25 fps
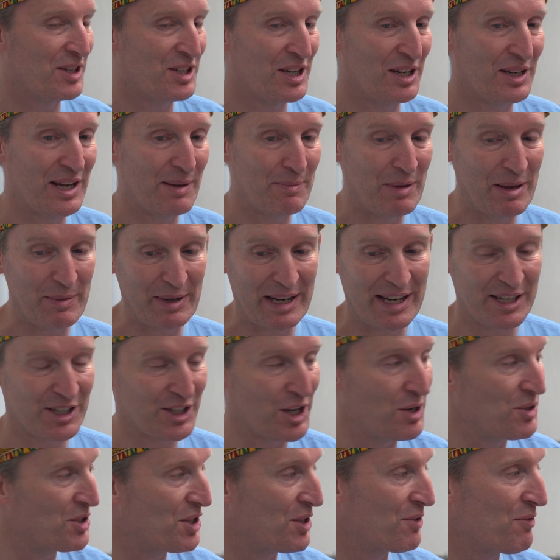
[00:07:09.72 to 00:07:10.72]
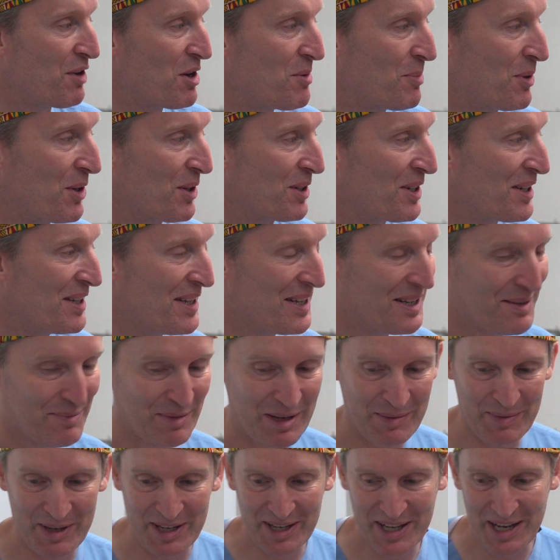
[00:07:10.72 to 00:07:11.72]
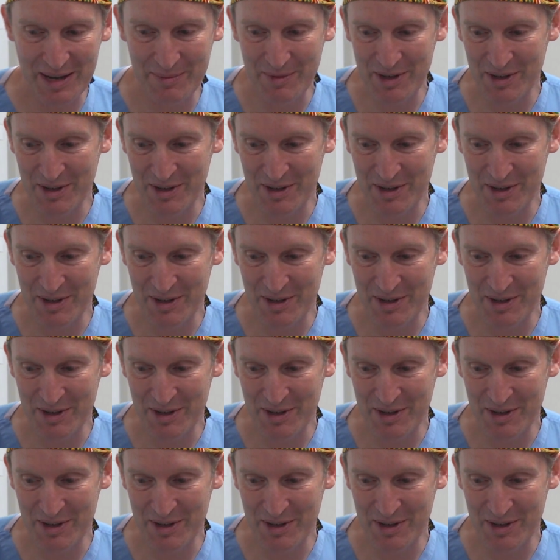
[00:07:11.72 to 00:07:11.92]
So let's go to the robot. Come